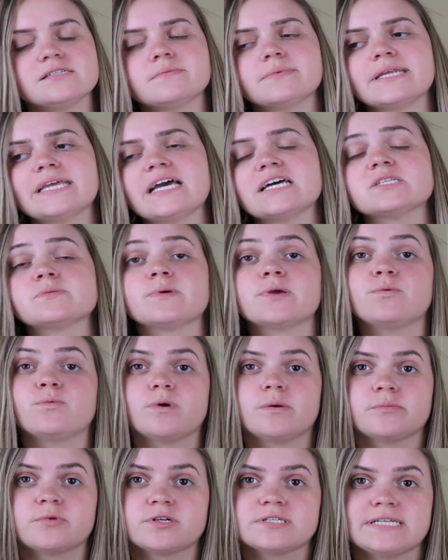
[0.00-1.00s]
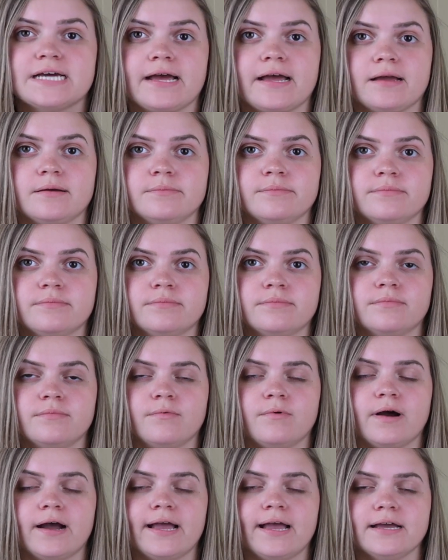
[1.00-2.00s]
somebody asked me one more time
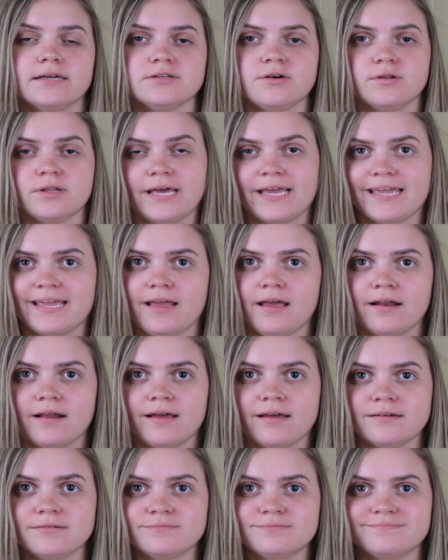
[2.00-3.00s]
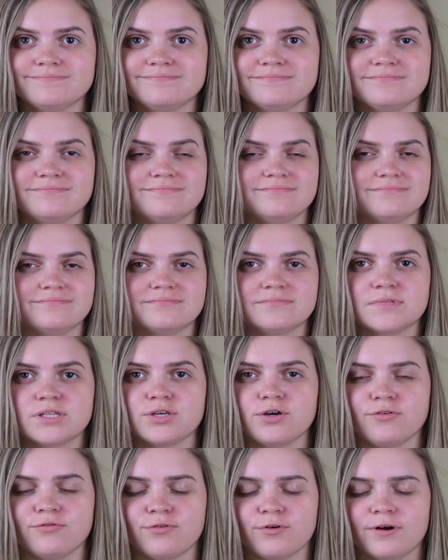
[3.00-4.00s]
why I don't like Hannah.
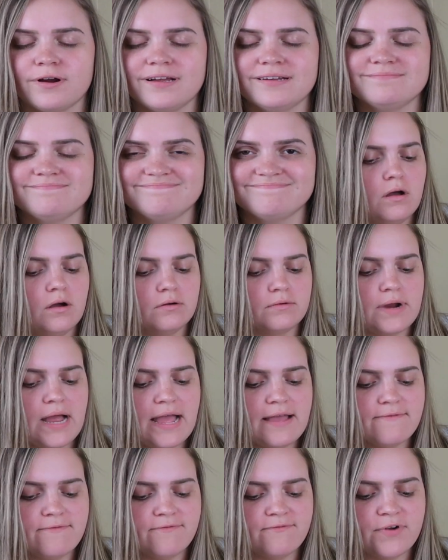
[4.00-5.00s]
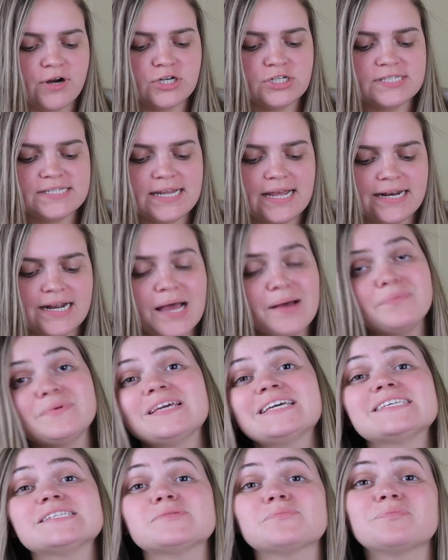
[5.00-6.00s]
Go for it. All right, first date up
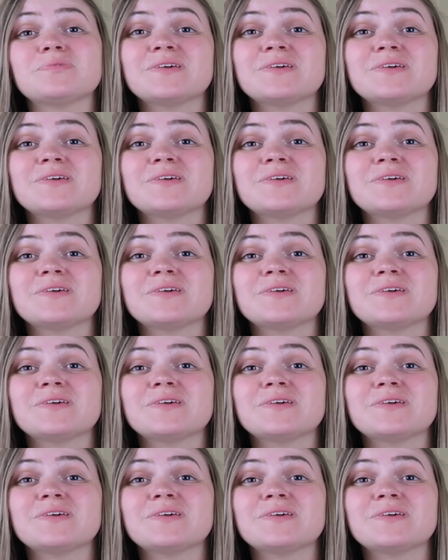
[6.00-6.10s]
is